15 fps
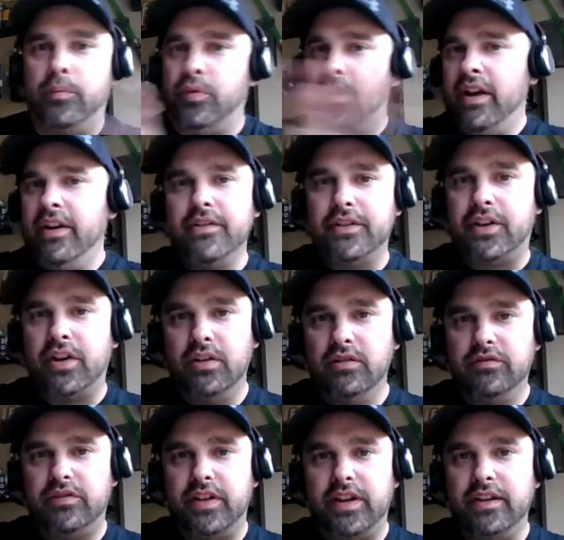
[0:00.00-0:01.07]
prior to
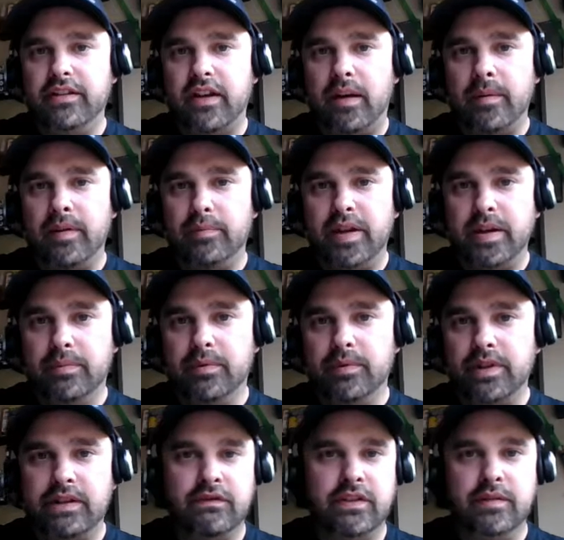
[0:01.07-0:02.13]
COVID, I mean, people
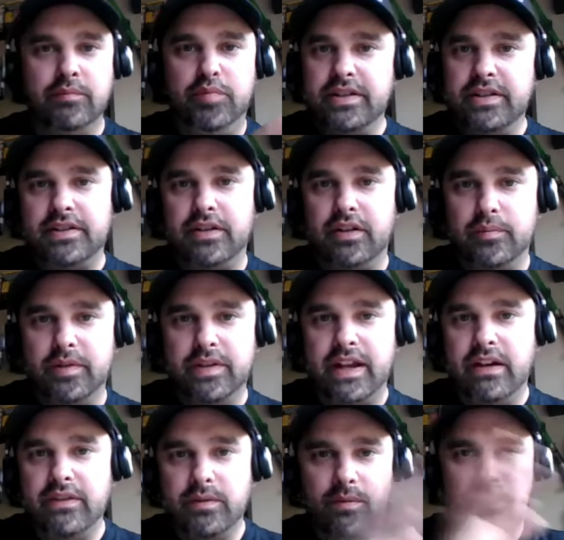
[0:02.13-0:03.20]
were even busier, but
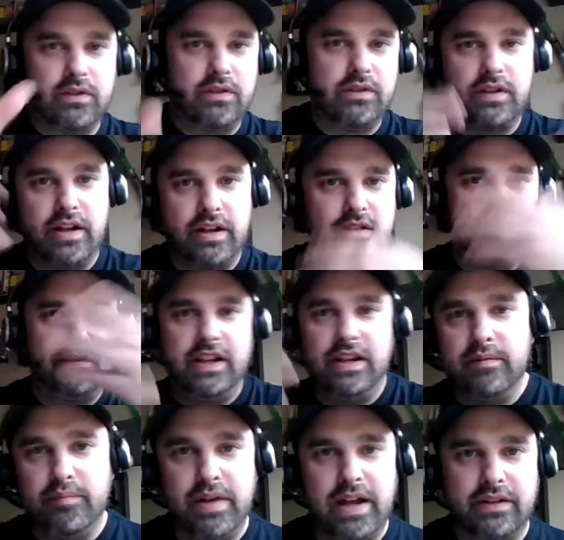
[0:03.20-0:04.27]
now that we're all kind of
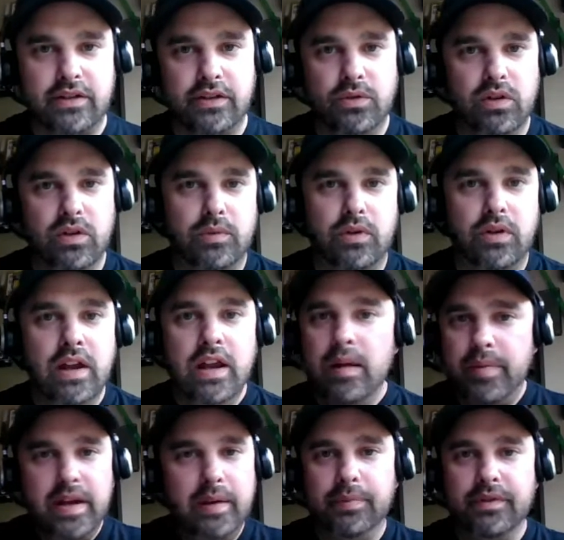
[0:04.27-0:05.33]
getting back to normal,
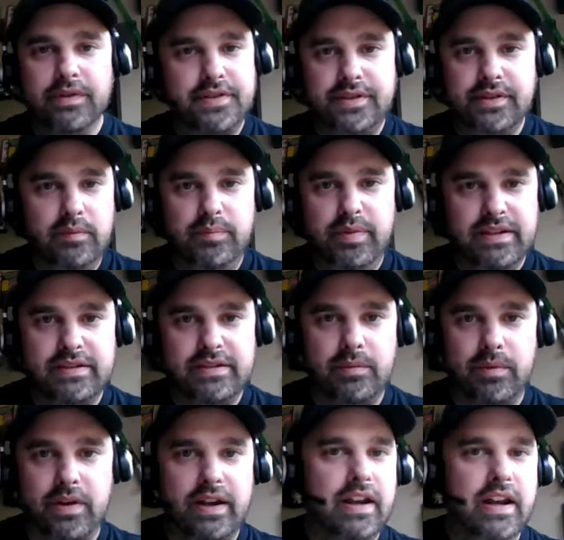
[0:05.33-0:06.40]
people are still busy,
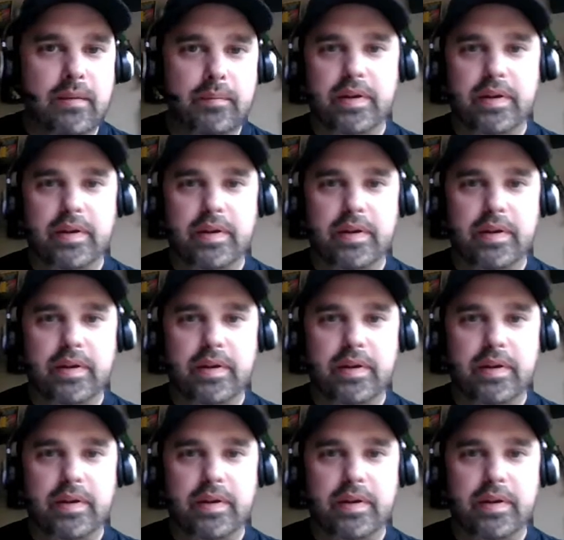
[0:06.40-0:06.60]
right?